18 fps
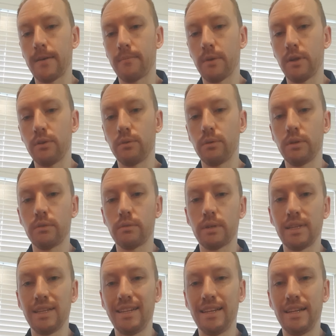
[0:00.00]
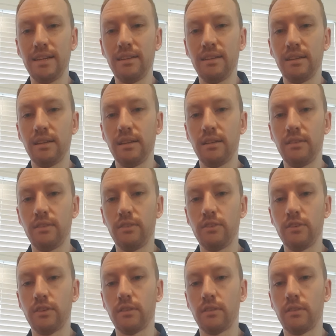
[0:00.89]
and all you really need is
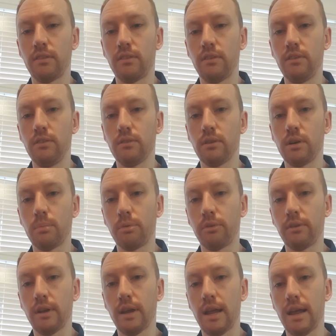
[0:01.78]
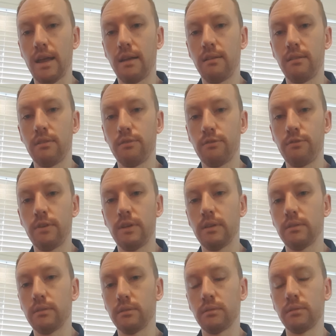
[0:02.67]
just your opposite hand to
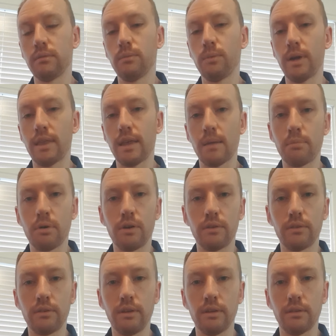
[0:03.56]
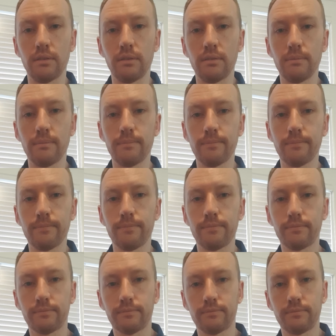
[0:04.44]
feel where that pulse is.
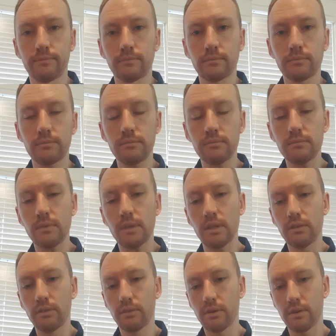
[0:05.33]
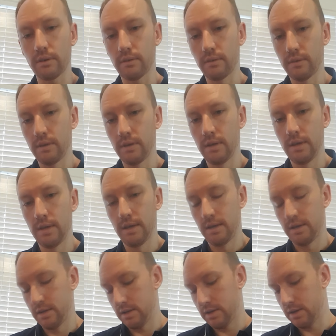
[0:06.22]
So
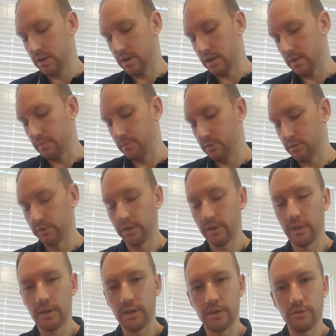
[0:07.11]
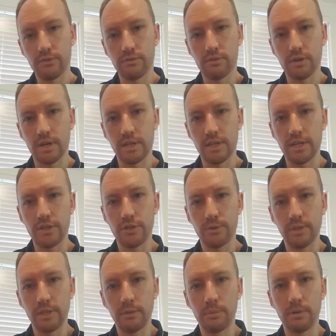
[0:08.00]
I'm also going to try and teach you
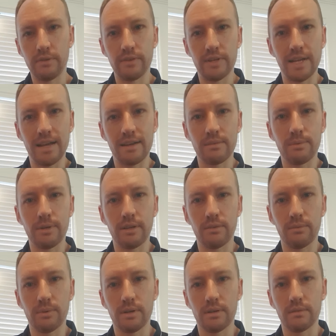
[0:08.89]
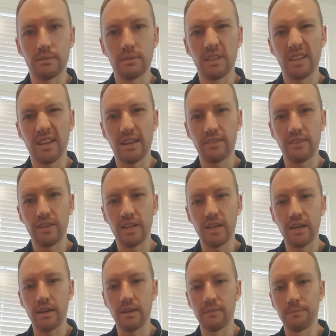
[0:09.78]
a little bit of anatomy as well, in case you
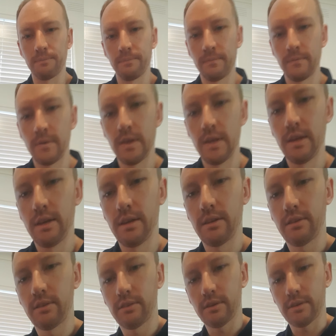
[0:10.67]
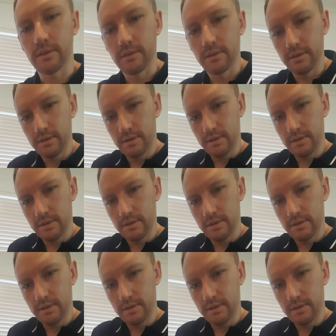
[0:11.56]
care. So